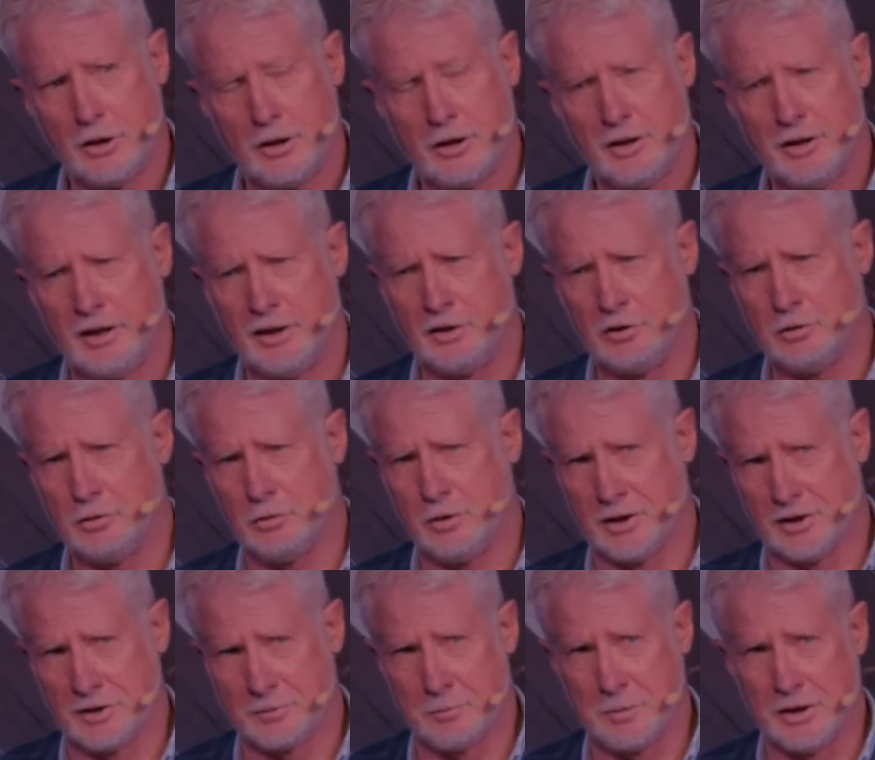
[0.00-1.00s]
and who
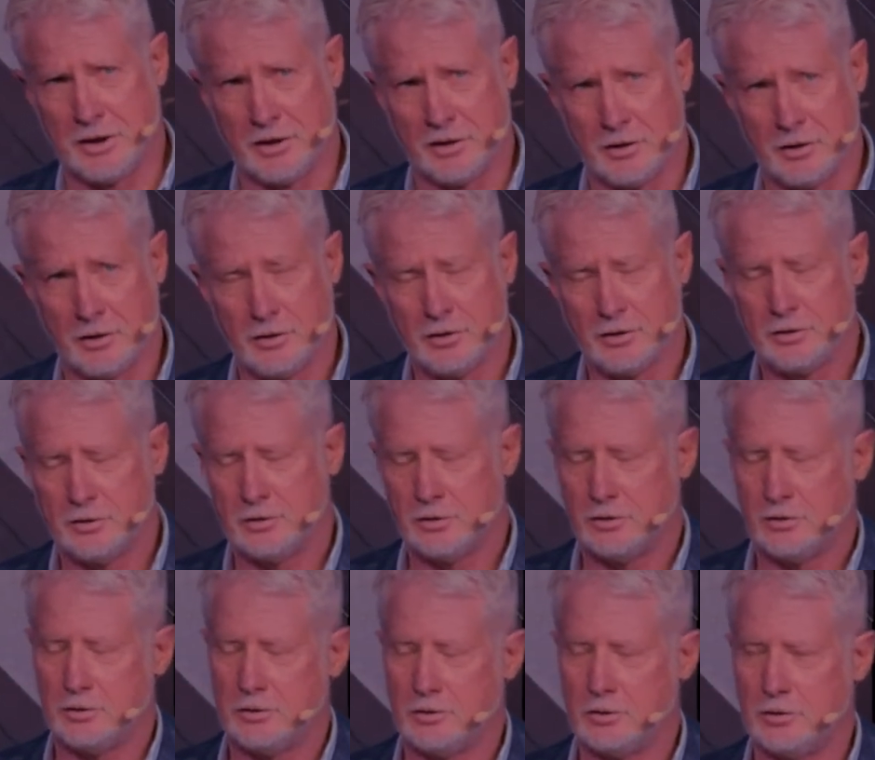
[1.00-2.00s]
has been
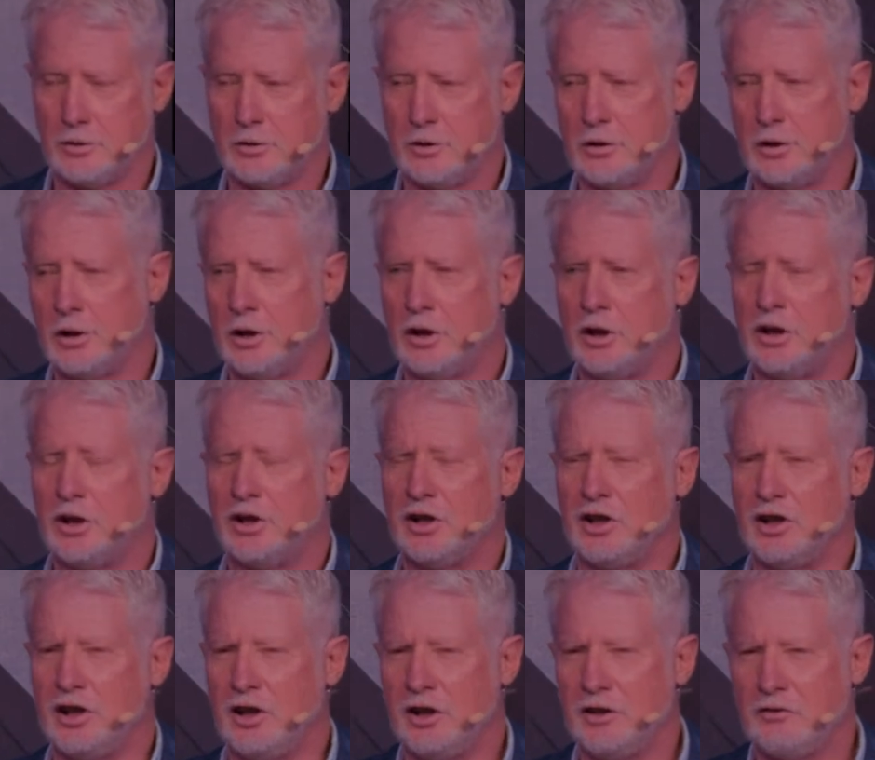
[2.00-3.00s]

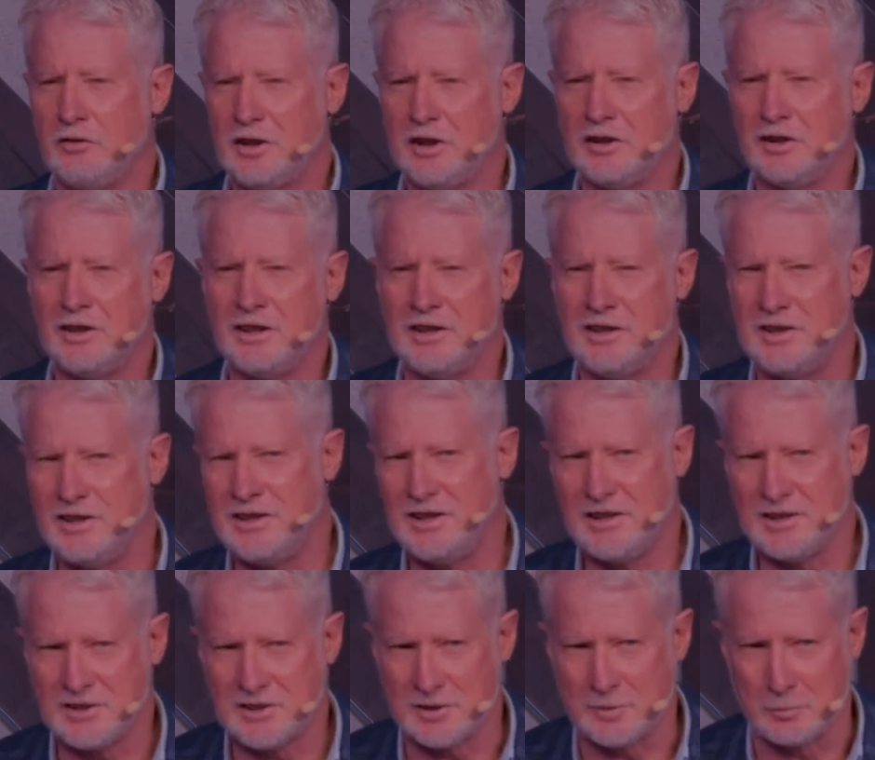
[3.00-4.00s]
lovingly
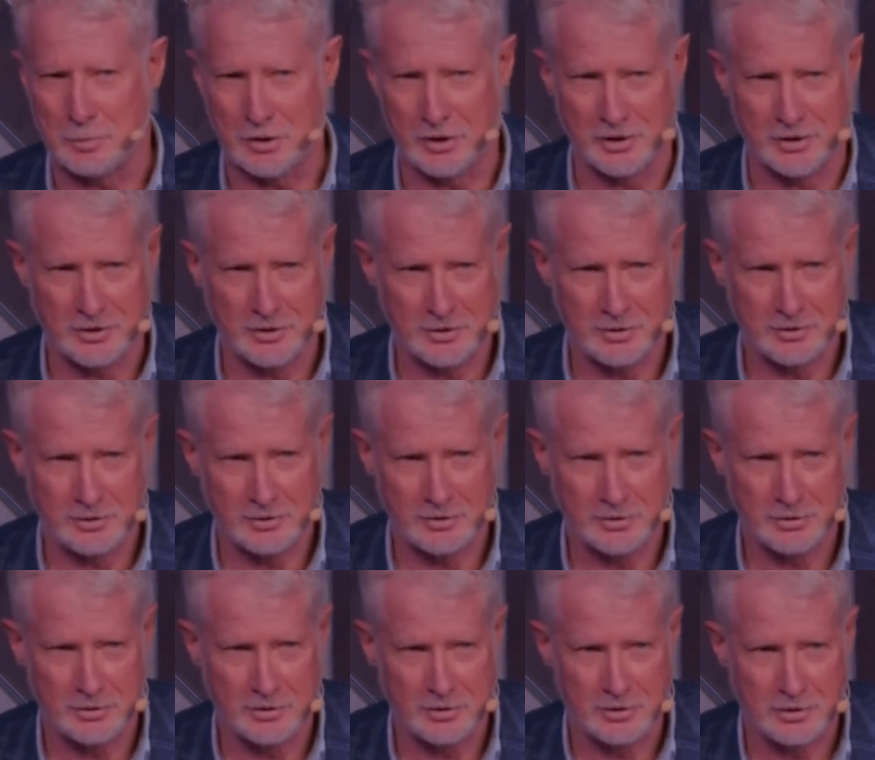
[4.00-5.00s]
disciplined
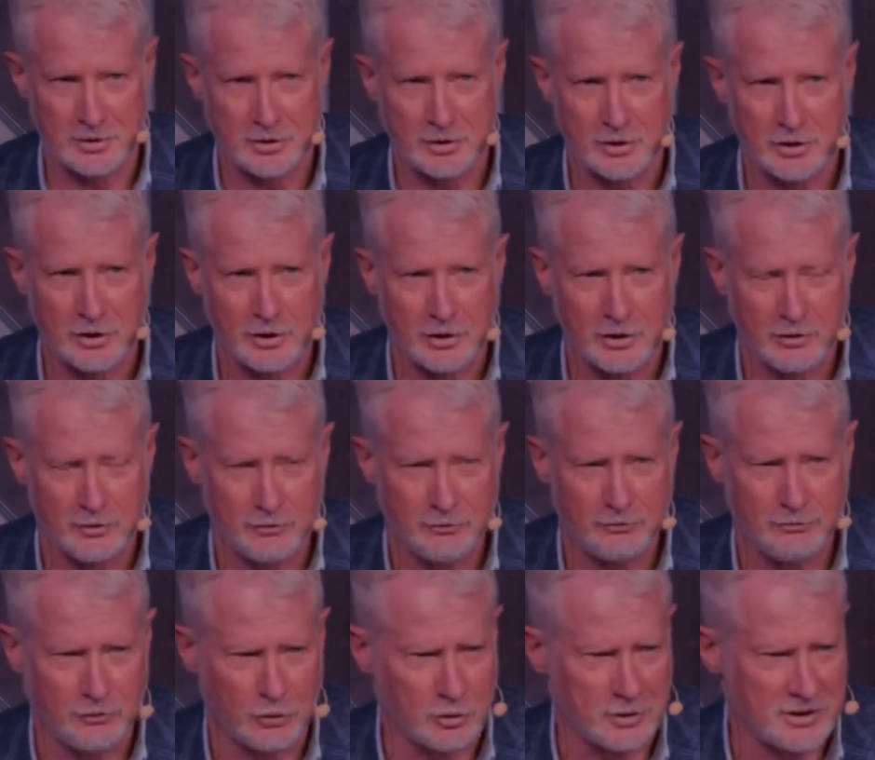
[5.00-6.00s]

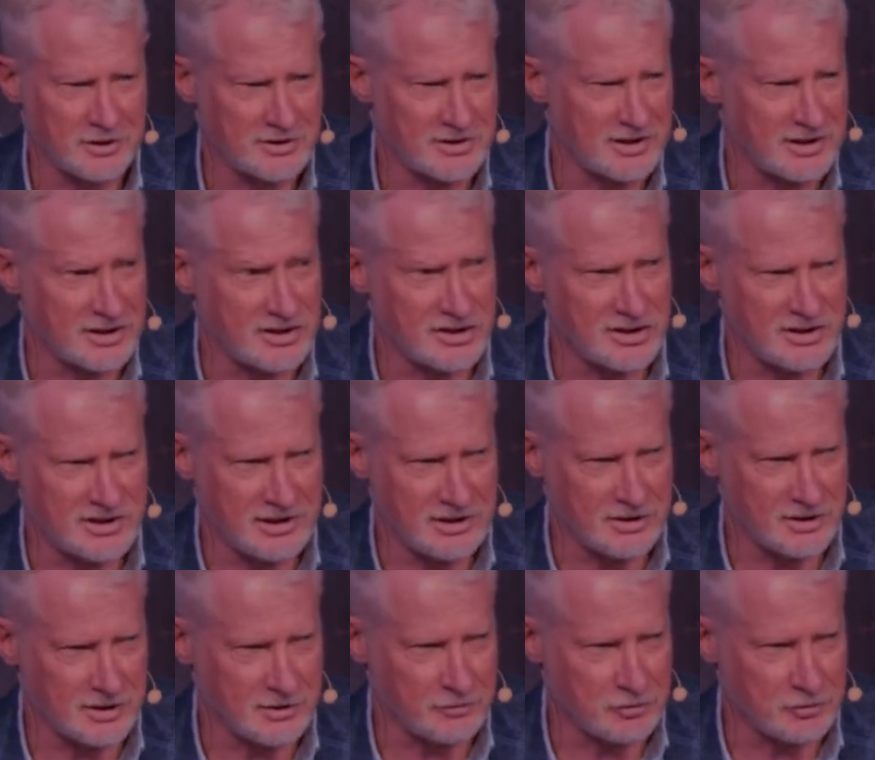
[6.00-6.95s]
for his extensive